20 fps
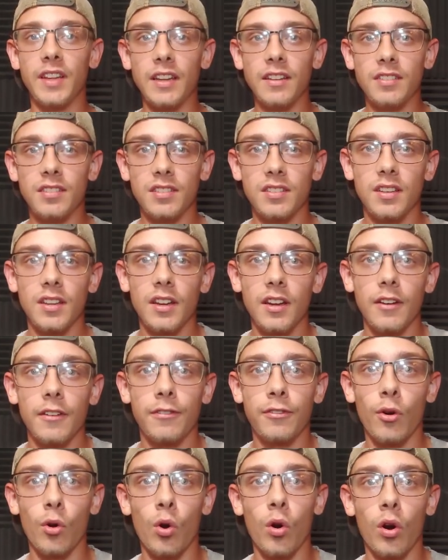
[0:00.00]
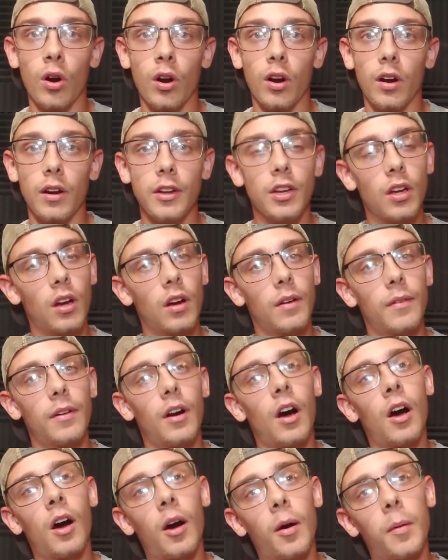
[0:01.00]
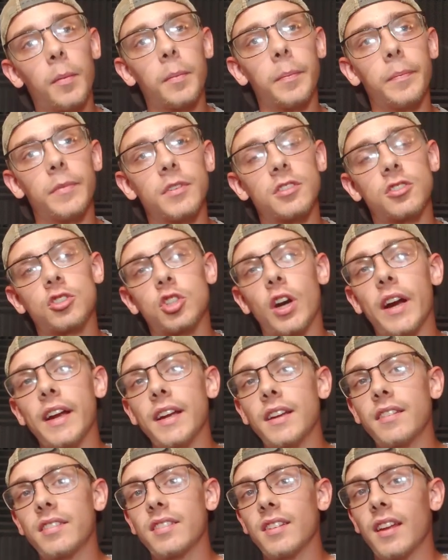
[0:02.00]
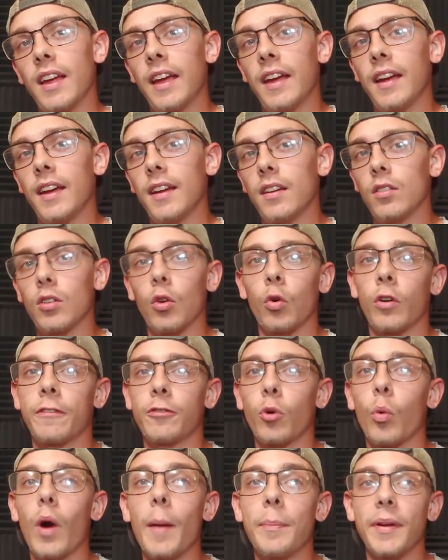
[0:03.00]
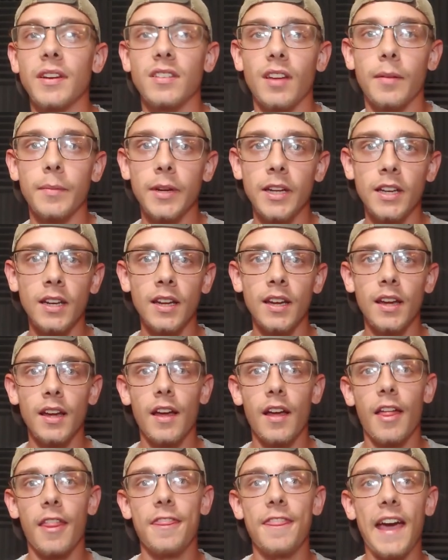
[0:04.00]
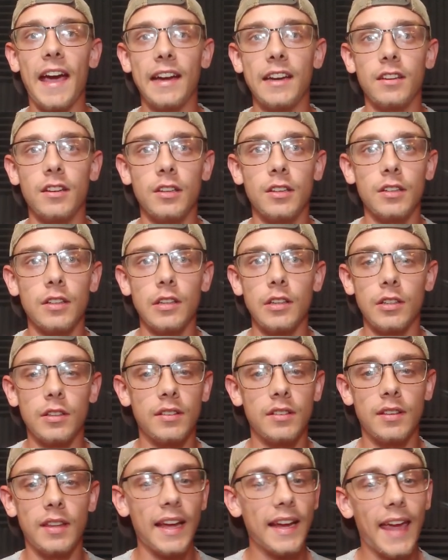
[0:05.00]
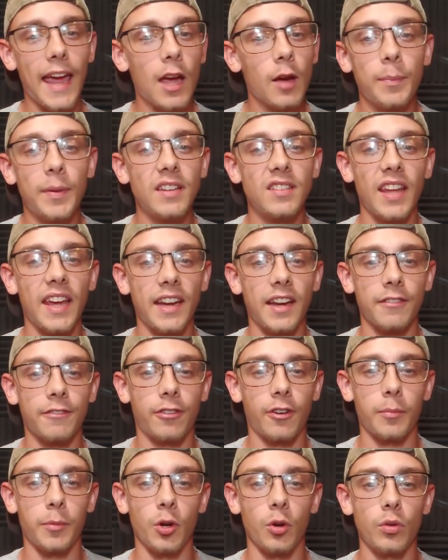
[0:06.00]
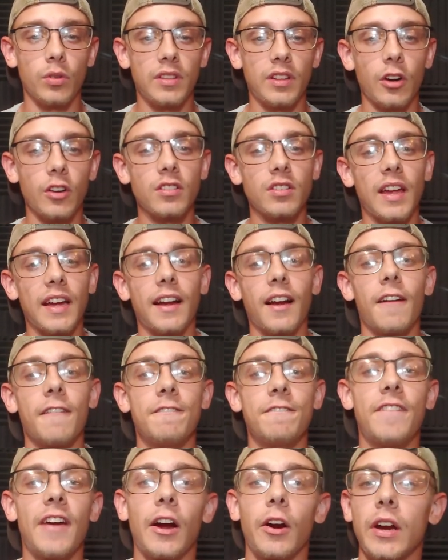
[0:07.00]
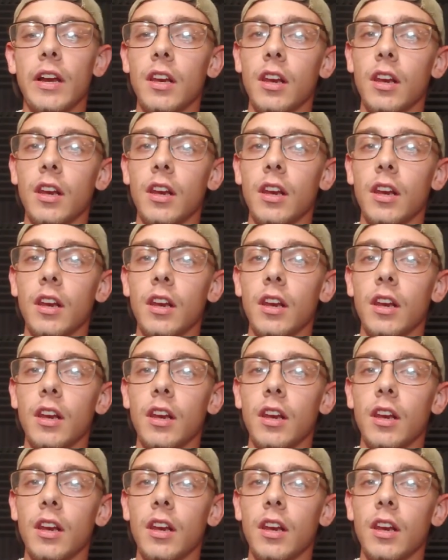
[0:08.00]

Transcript: this for strikes or for weapons, that they can't be taken from you. There's a very